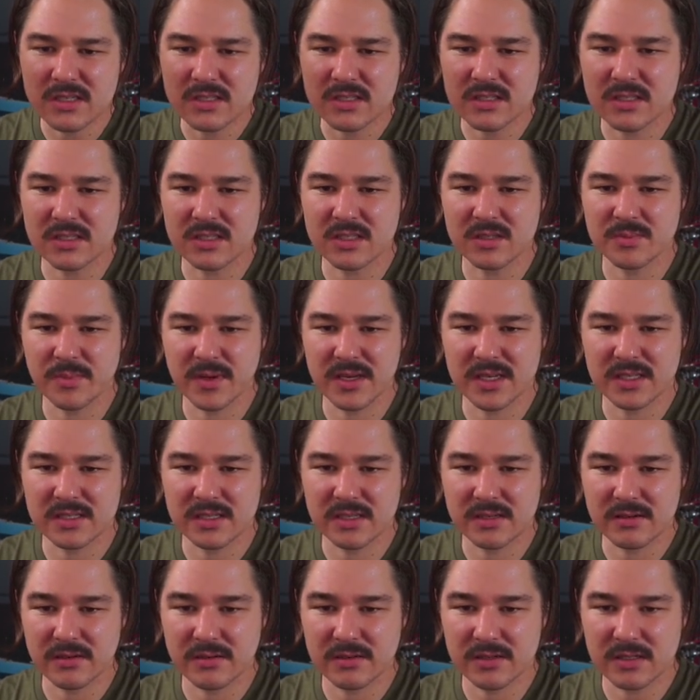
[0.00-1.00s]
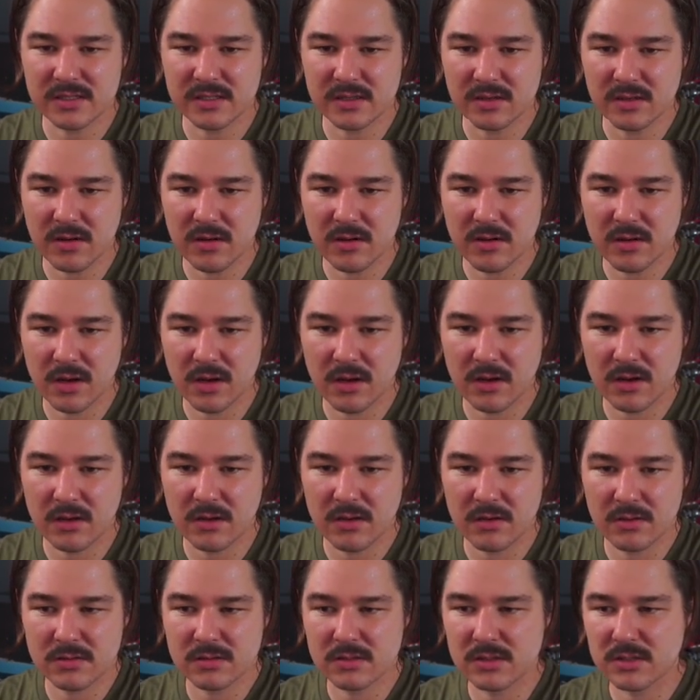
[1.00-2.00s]
and spacing around these
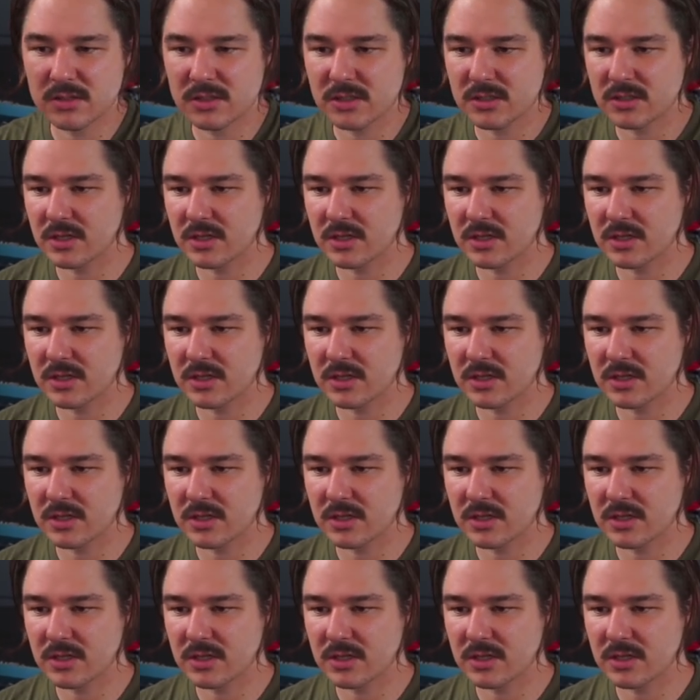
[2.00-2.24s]
logos just